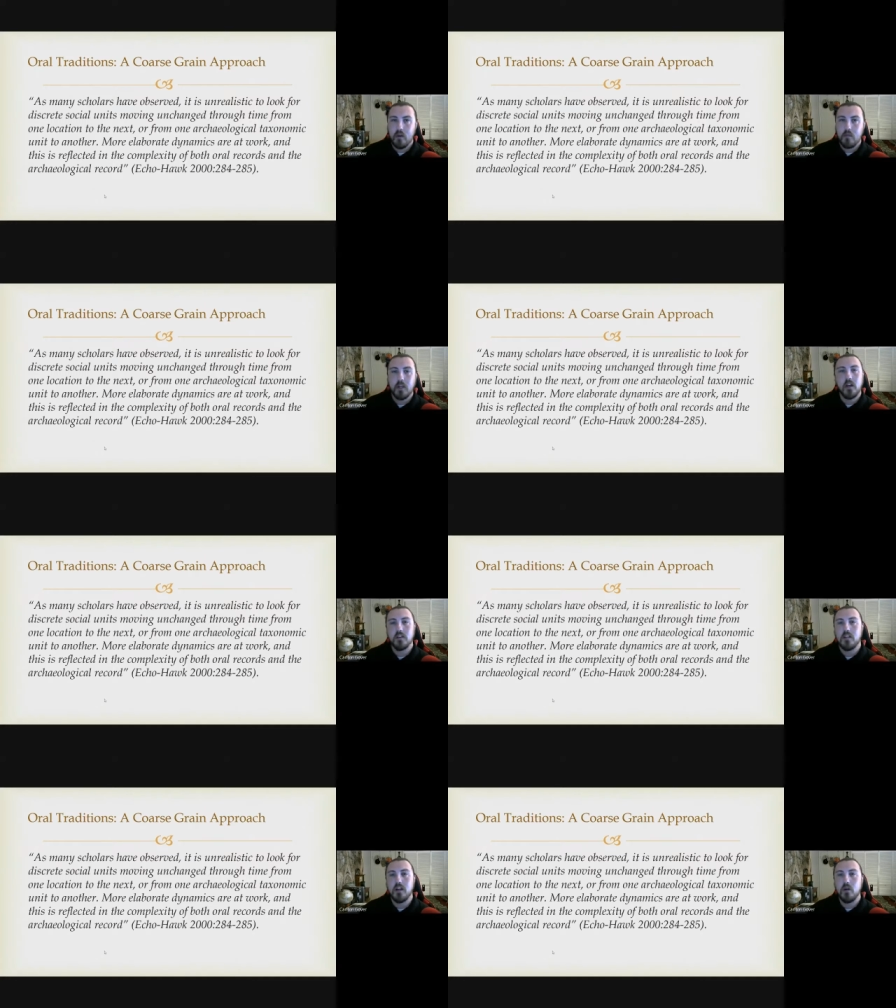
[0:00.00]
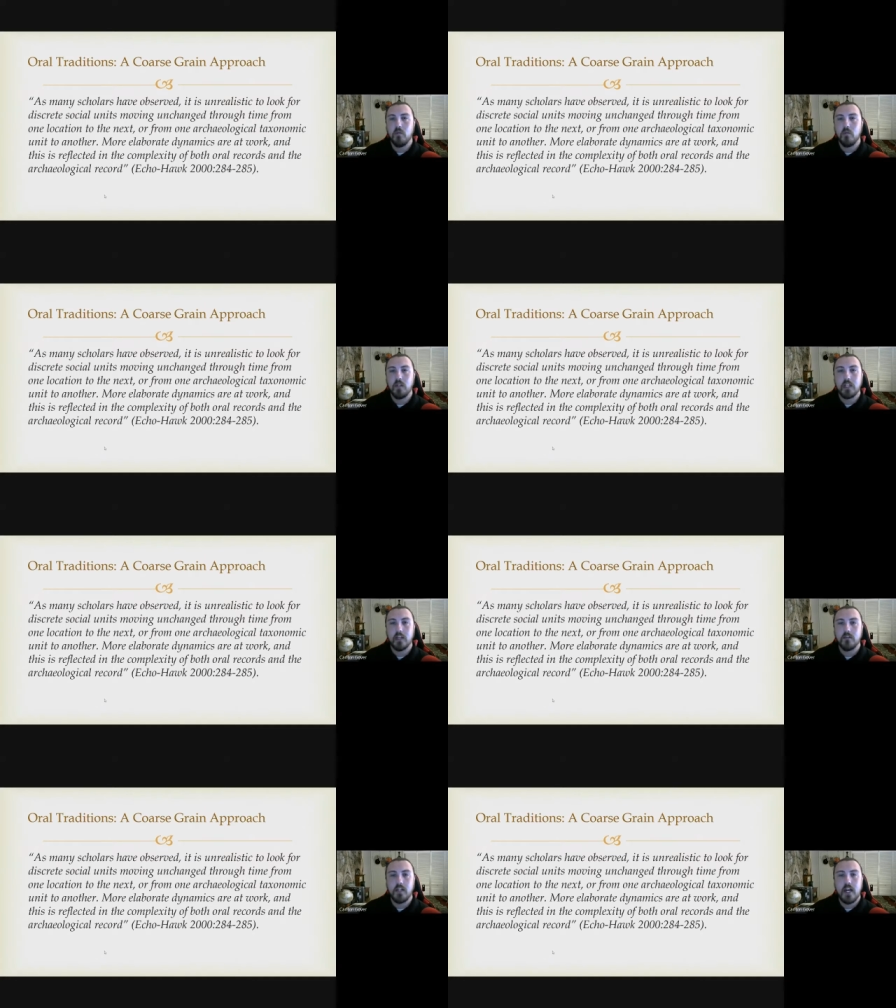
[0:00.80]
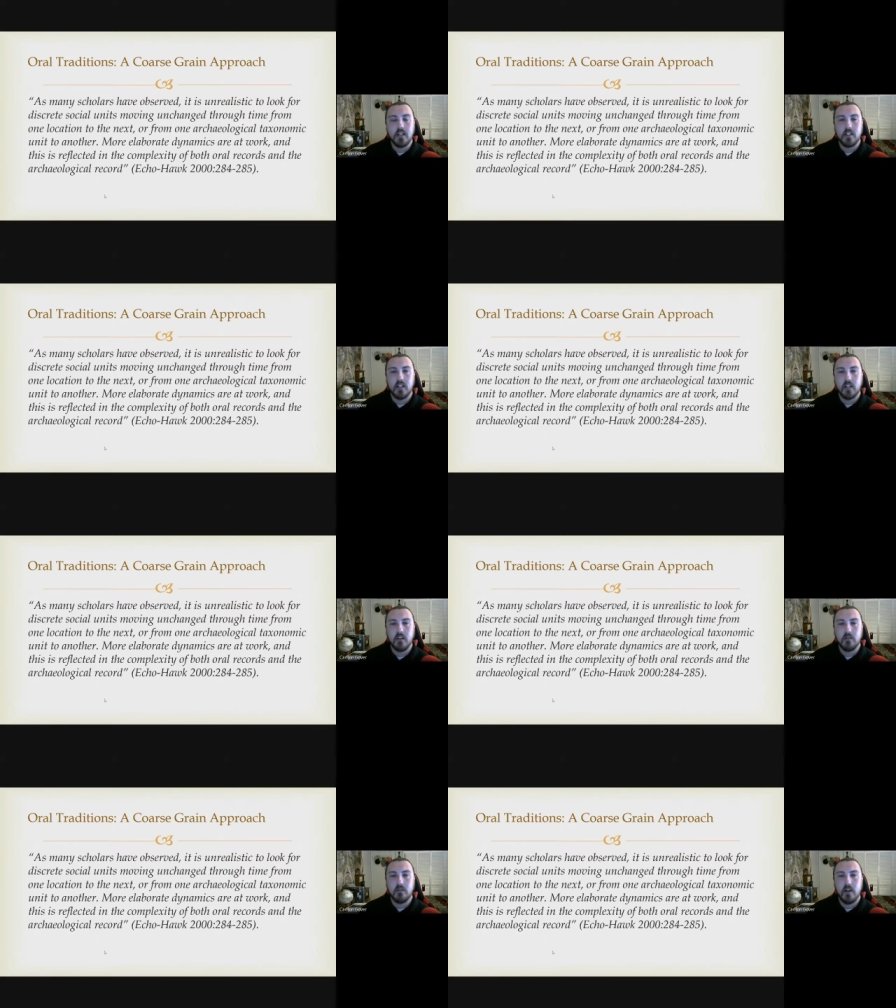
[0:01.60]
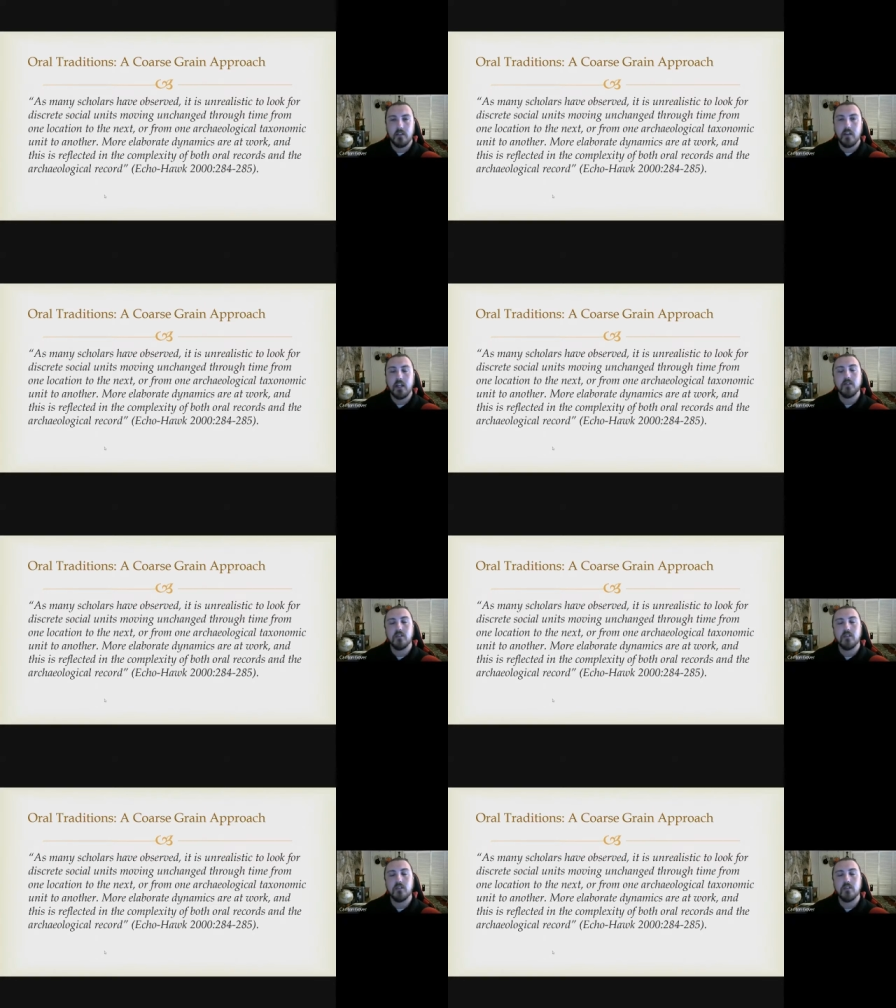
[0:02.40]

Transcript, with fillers: because they don't really give dates. They give if they give